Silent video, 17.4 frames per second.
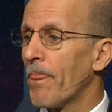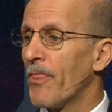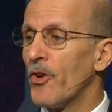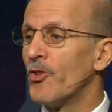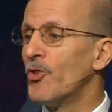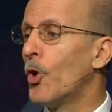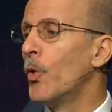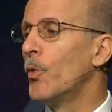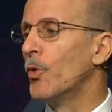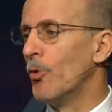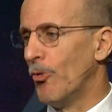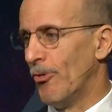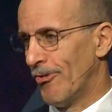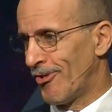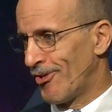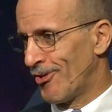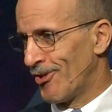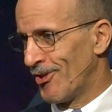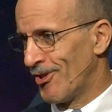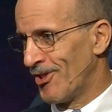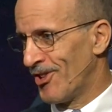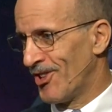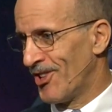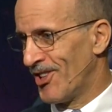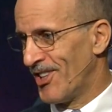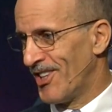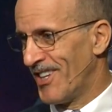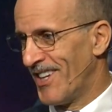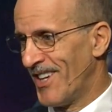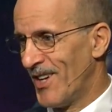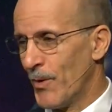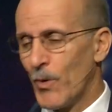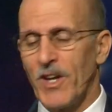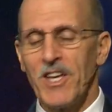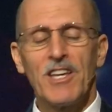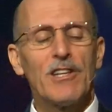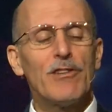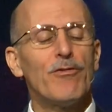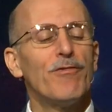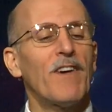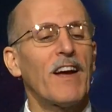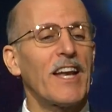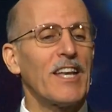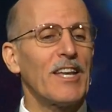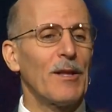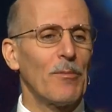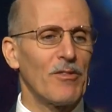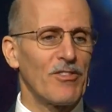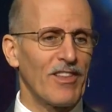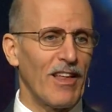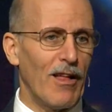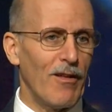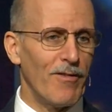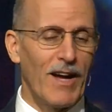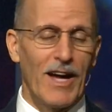there are no rules, where he can find himself.